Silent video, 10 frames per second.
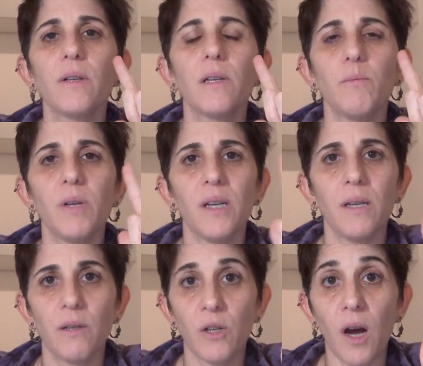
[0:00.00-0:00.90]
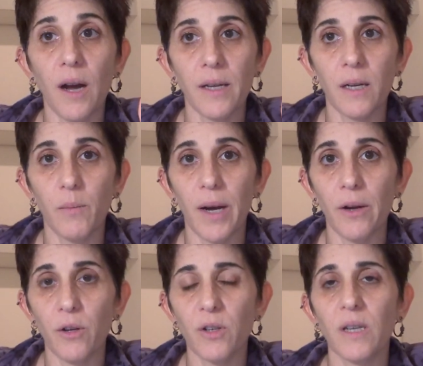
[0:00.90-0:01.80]
to be talking
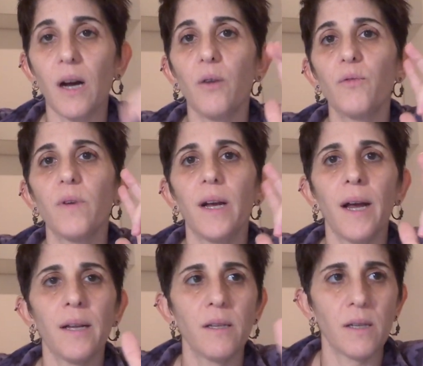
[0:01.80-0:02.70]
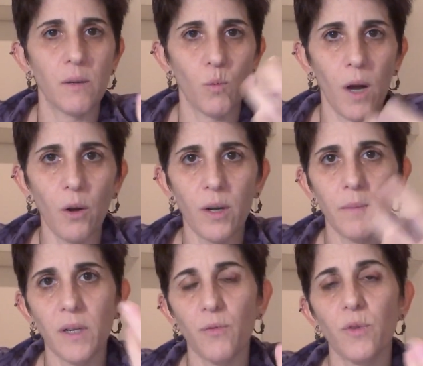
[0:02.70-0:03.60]
about yourself, and to
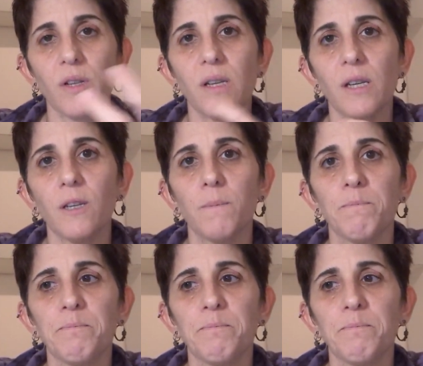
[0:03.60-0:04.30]
welcome differences,